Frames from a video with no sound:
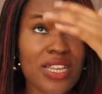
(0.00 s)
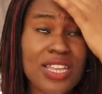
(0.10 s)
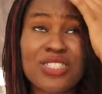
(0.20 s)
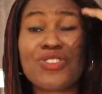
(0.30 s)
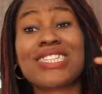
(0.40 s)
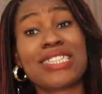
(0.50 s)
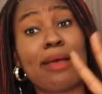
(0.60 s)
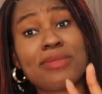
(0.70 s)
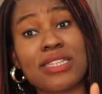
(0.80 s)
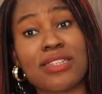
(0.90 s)
it's really
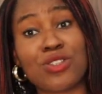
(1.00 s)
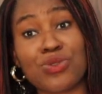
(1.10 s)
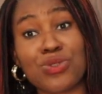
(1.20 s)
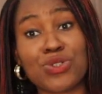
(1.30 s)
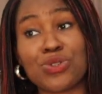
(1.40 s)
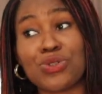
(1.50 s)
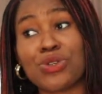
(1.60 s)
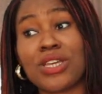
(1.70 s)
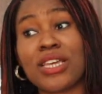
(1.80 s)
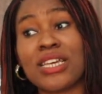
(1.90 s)
tempting
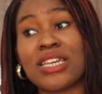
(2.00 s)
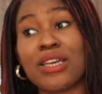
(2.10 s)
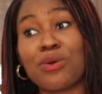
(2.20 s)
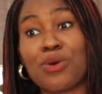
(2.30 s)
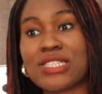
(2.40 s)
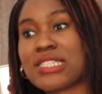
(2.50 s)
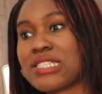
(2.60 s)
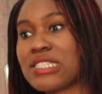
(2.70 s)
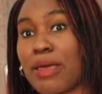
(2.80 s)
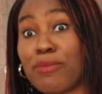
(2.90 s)
to once it's
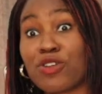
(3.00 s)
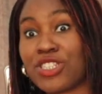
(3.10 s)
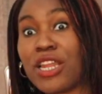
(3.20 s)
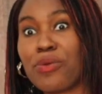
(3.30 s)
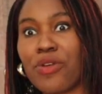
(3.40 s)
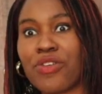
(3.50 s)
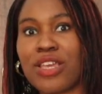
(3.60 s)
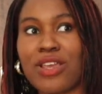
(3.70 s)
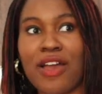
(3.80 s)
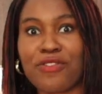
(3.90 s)
December or January,
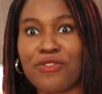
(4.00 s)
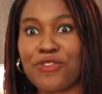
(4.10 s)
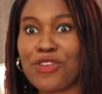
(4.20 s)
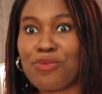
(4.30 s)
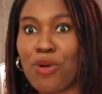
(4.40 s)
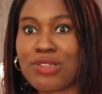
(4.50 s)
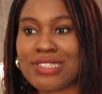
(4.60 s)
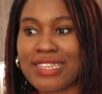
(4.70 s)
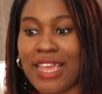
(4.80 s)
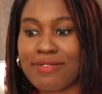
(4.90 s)
you have a few
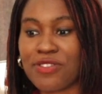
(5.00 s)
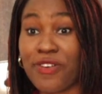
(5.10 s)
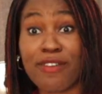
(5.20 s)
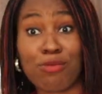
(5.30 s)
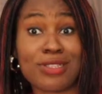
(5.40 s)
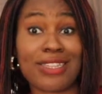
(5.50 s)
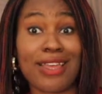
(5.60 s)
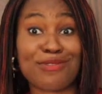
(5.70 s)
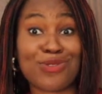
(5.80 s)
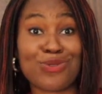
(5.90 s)
months left or 5 months
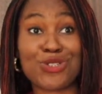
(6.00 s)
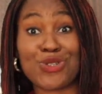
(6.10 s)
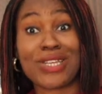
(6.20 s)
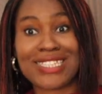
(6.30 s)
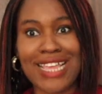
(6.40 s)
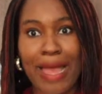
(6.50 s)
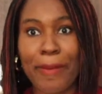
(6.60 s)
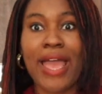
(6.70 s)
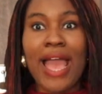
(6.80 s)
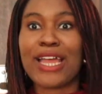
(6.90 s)
left to the June
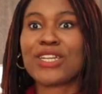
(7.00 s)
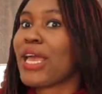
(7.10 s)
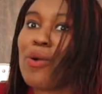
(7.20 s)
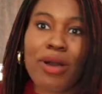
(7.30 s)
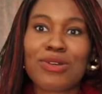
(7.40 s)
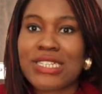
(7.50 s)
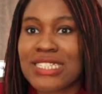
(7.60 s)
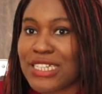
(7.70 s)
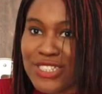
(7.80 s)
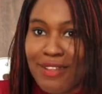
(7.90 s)
exam, and you're like, oh my
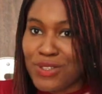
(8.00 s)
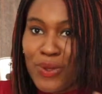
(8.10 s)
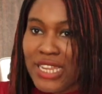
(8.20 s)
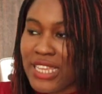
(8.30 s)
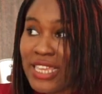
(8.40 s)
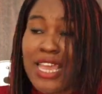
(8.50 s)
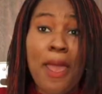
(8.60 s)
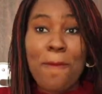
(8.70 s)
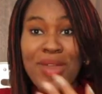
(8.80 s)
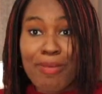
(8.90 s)
goodness, I just have to quickly
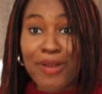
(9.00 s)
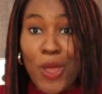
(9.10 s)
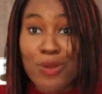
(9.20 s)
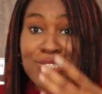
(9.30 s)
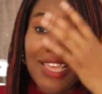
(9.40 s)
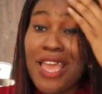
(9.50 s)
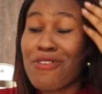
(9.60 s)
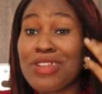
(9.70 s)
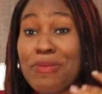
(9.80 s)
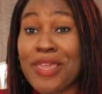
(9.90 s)
make my notes,
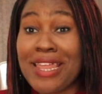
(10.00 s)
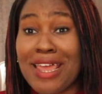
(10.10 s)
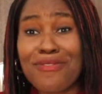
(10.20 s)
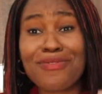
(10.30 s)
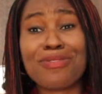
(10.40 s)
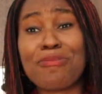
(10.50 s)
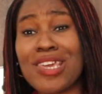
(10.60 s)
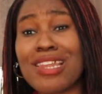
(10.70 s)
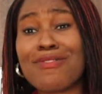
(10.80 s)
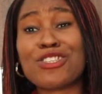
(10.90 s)
read the BNF. The
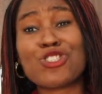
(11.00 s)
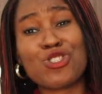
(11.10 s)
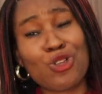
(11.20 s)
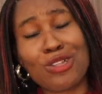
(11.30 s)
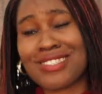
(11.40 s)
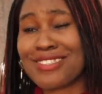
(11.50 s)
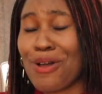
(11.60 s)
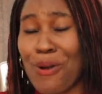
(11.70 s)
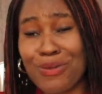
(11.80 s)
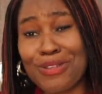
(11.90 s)
BNF is not
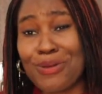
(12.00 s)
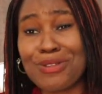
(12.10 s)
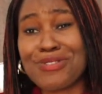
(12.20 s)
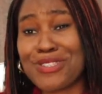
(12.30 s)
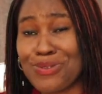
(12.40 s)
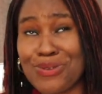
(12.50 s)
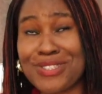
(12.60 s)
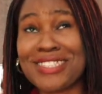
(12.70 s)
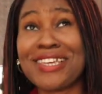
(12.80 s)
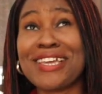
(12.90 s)
the only
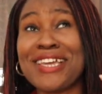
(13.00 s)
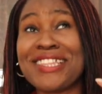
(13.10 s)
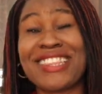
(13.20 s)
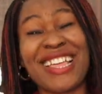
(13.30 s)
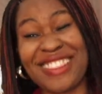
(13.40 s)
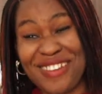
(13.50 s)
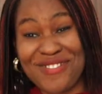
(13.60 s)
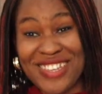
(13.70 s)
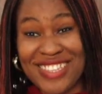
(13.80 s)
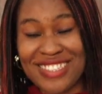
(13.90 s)
resource that
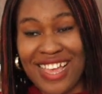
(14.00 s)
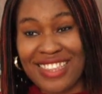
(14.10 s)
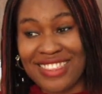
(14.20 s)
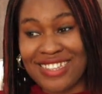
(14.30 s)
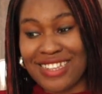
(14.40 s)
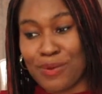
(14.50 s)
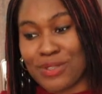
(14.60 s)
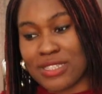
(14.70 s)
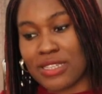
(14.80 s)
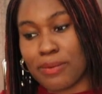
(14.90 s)
there is. I think that
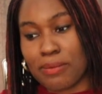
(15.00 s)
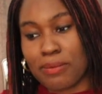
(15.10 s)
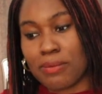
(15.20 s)
was the